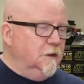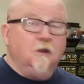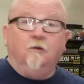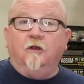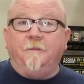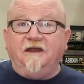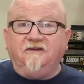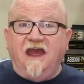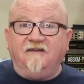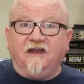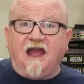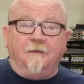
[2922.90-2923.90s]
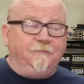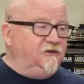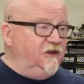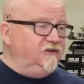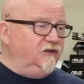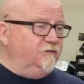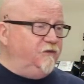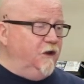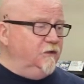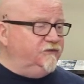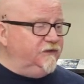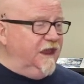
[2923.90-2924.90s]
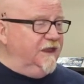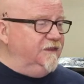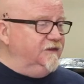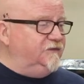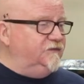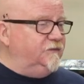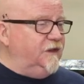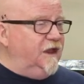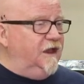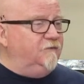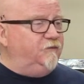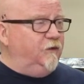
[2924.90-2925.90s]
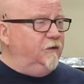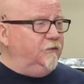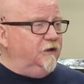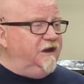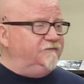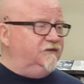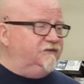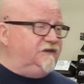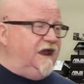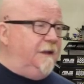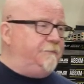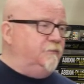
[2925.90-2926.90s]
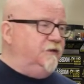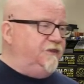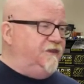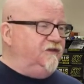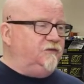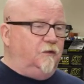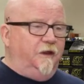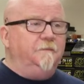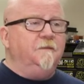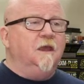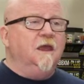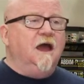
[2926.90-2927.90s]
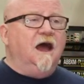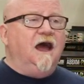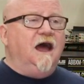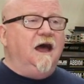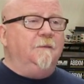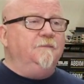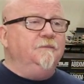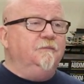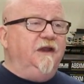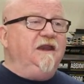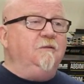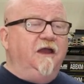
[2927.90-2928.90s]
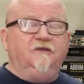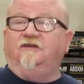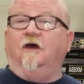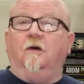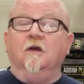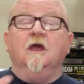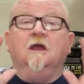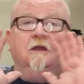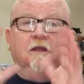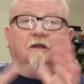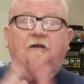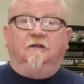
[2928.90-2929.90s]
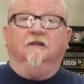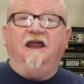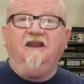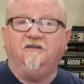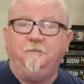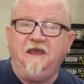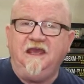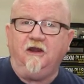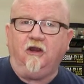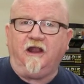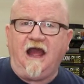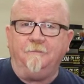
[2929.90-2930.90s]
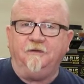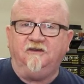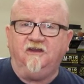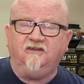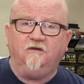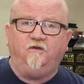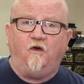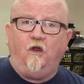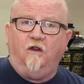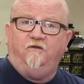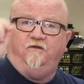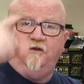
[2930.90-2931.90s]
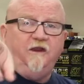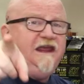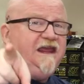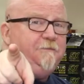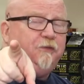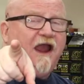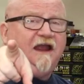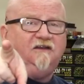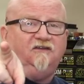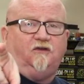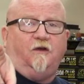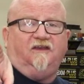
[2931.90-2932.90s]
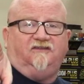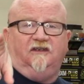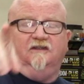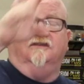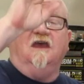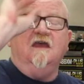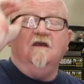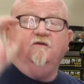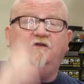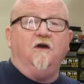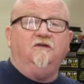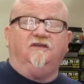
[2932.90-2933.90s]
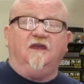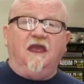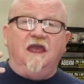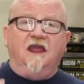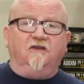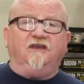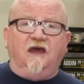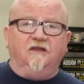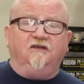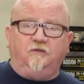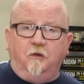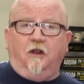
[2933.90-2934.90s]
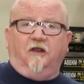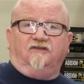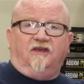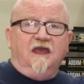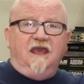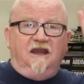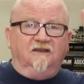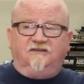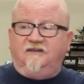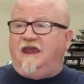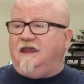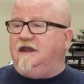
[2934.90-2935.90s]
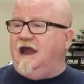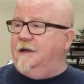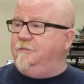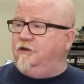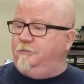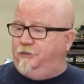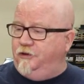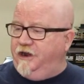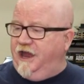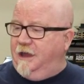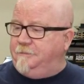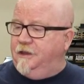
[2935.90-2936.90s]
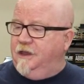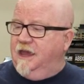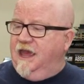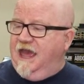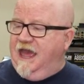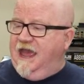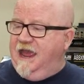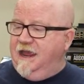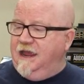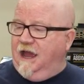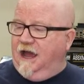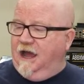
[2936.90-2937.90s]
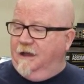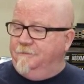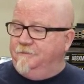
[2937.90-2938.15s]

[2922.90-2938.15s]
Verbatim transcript: We're about to have a competition, folks, and this is, uh, unfortunate. we're going to have to stop with this one. Uh, but anyway, so let us begin our competition for free practice questions. Folks, here's how this works. In a second, I'm going to put up a, uh,